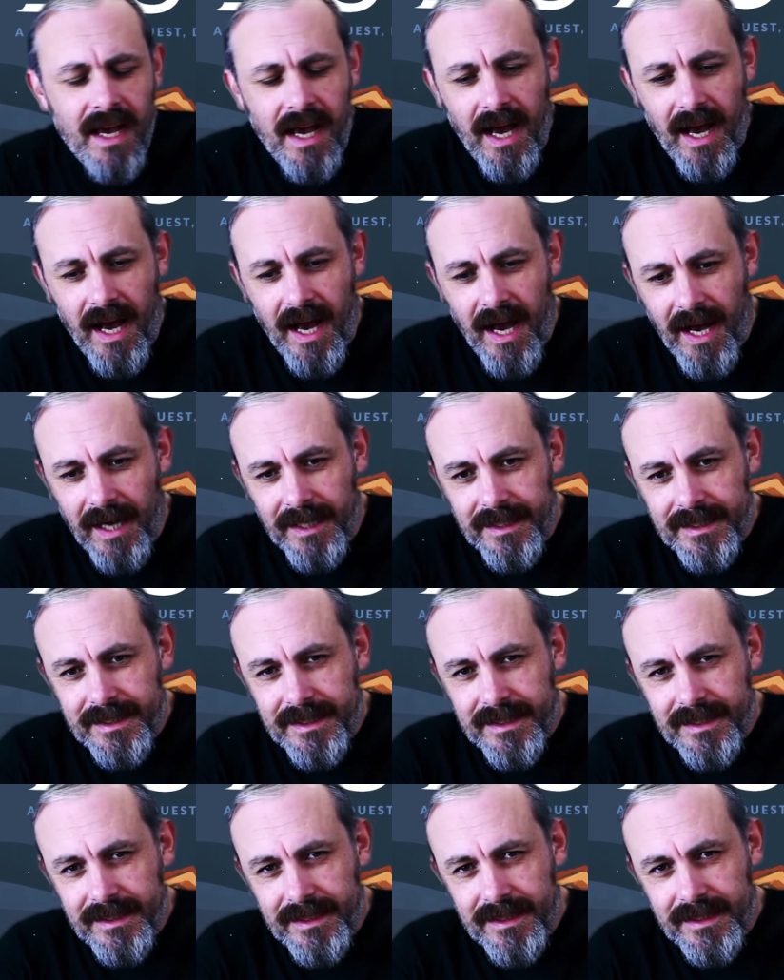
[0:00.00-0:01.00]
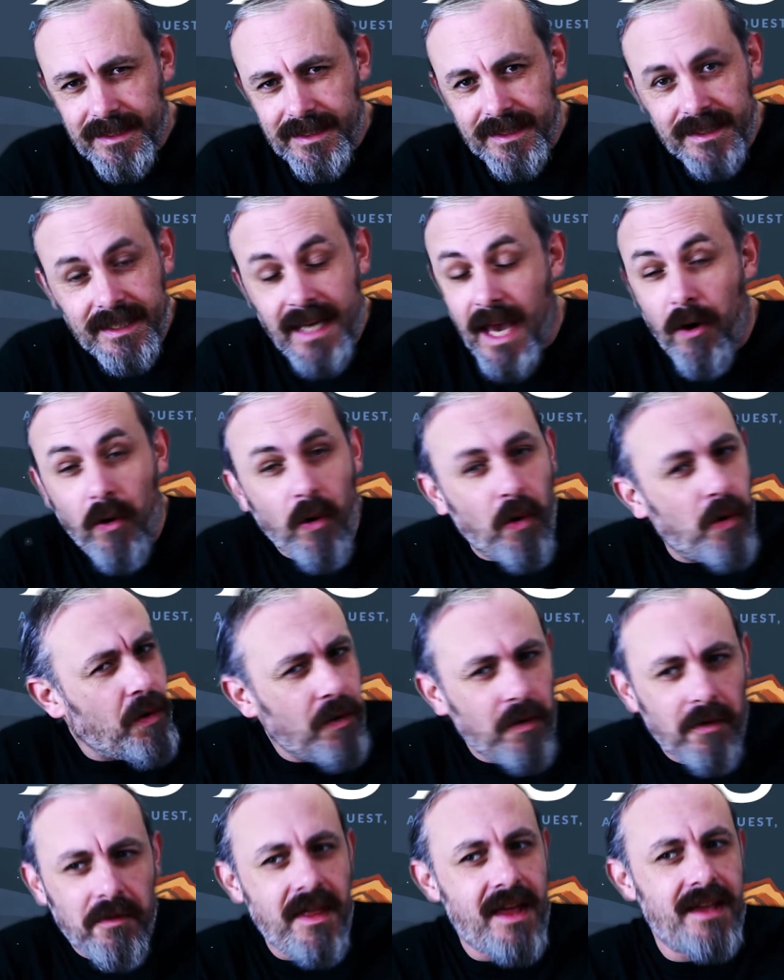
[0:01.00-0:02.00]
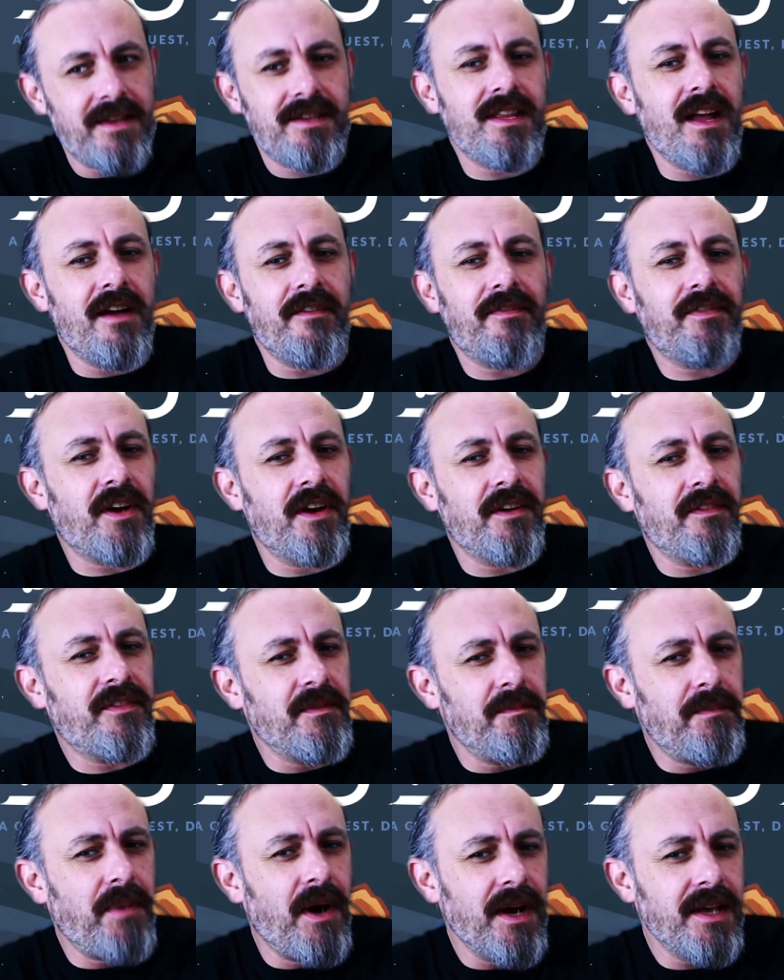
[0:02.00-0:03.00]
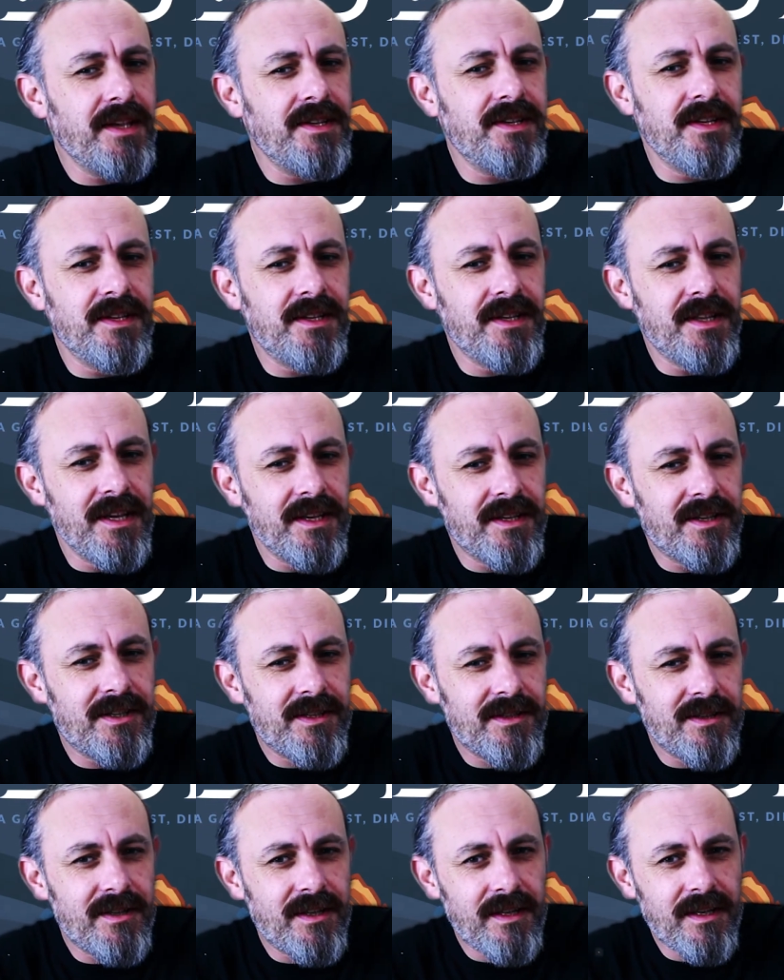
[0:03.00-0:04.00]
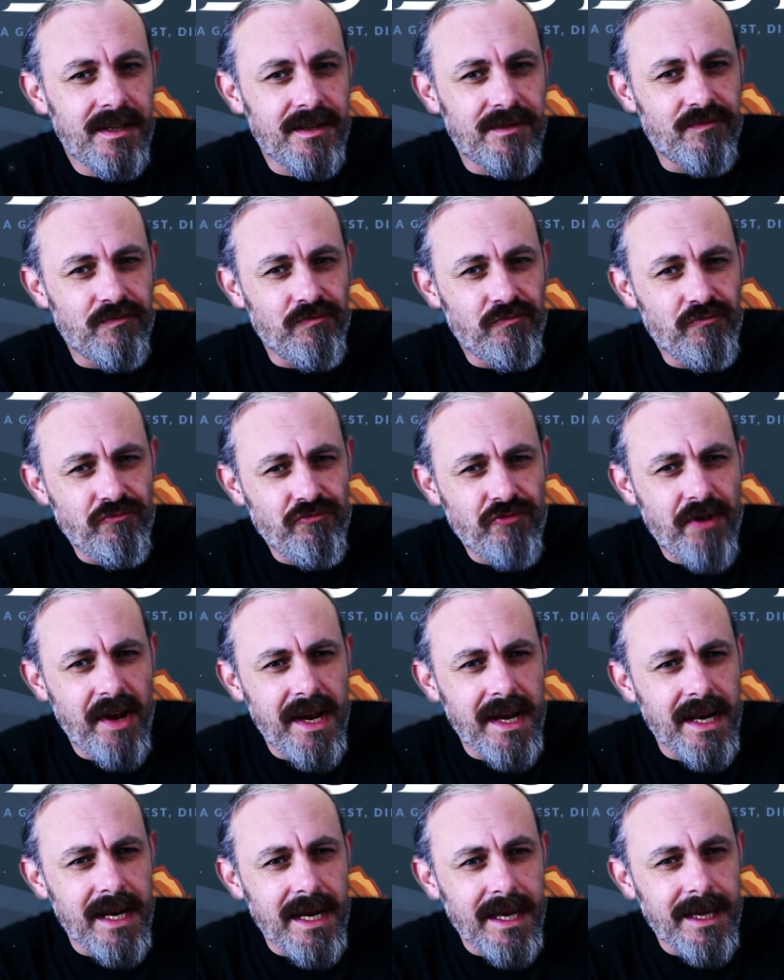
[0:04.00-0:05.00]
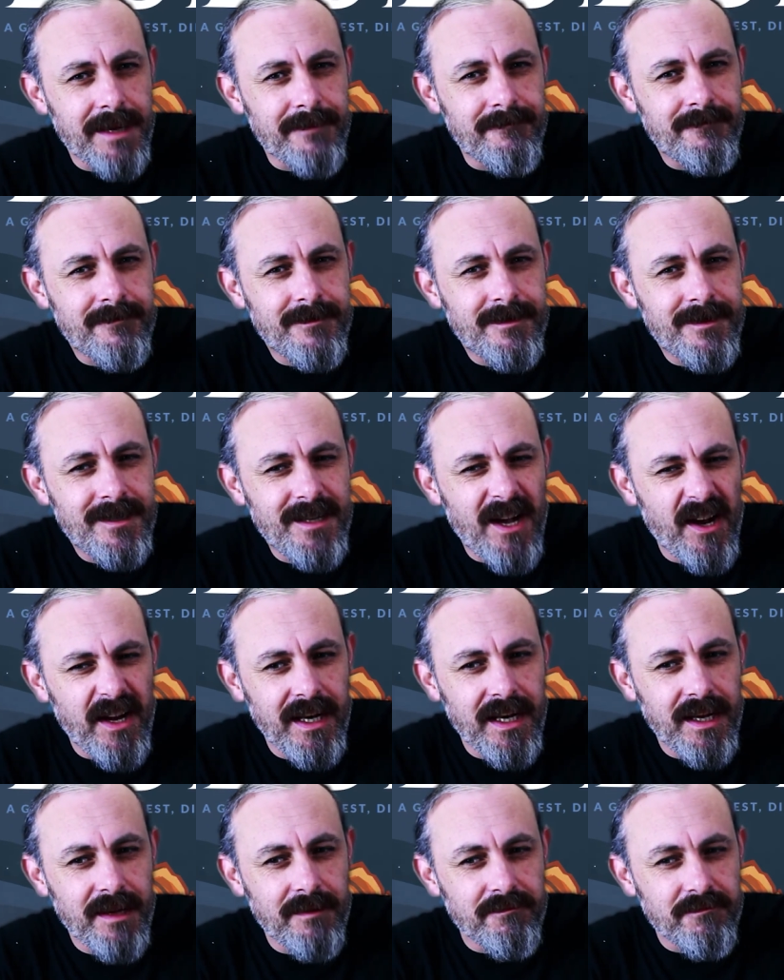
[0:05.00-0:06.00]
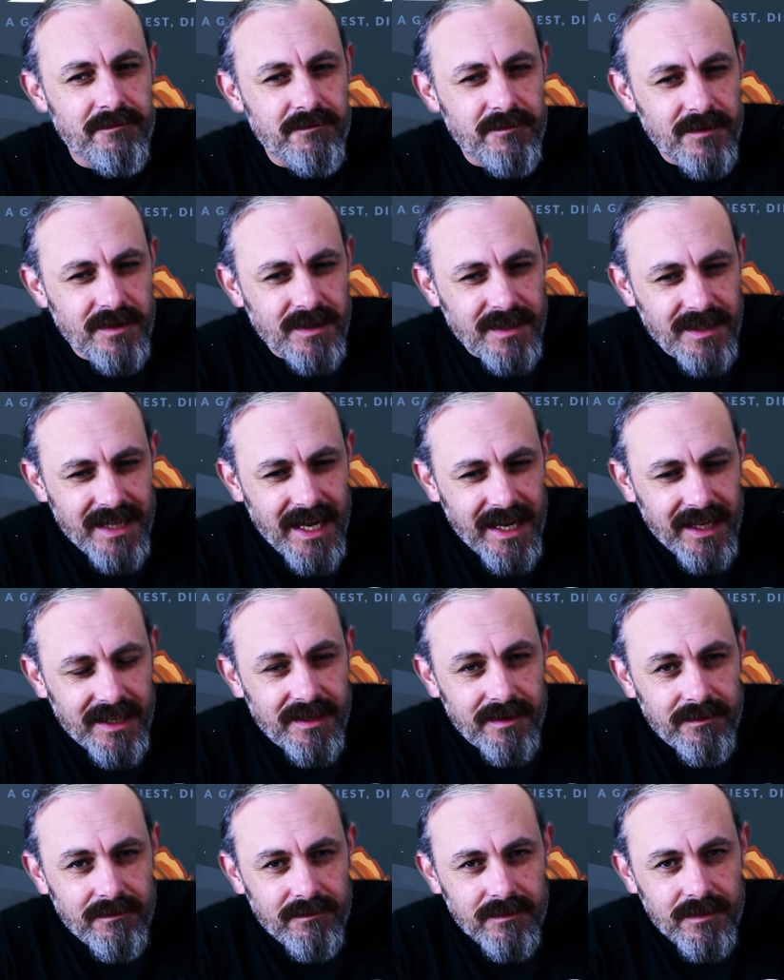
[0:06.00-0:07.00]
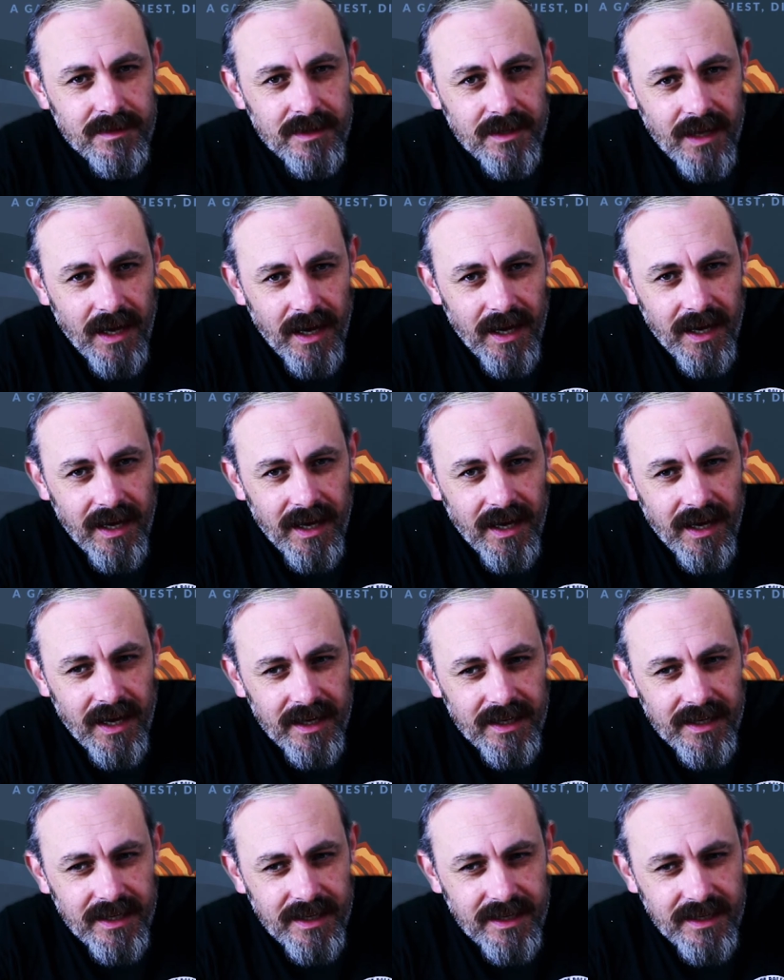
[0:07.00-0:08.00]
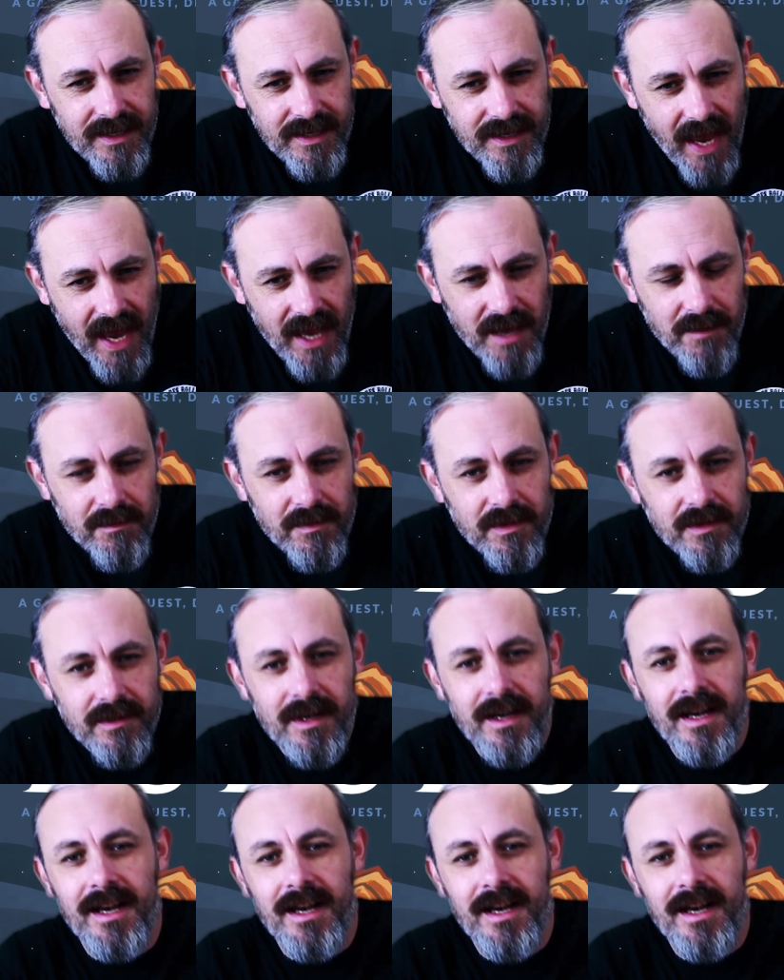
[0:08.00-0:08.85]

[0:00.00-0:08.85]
All of that stuff kind of combines into this really tightly knit game.